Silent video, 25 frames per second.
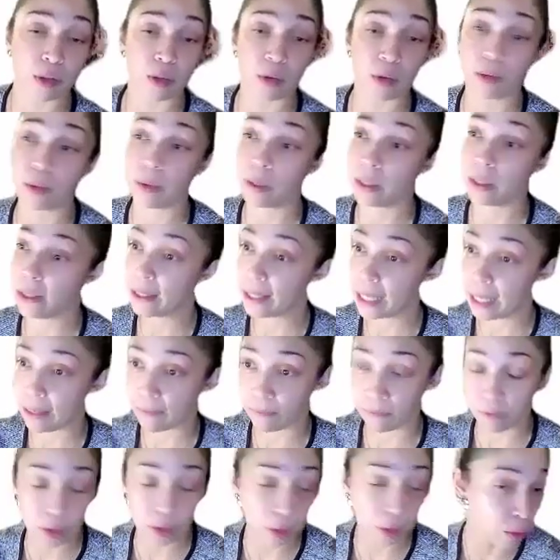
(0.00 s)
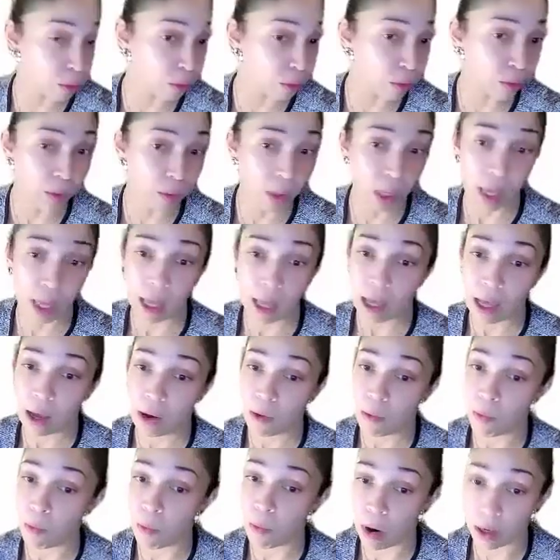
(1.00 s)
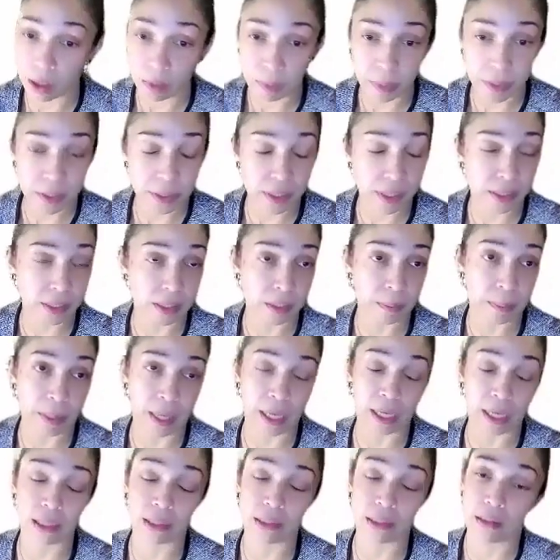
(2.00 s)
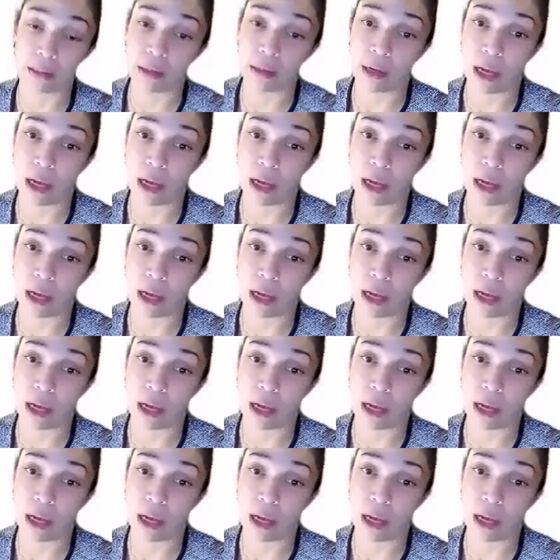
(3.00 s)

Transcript: So if you want to participate,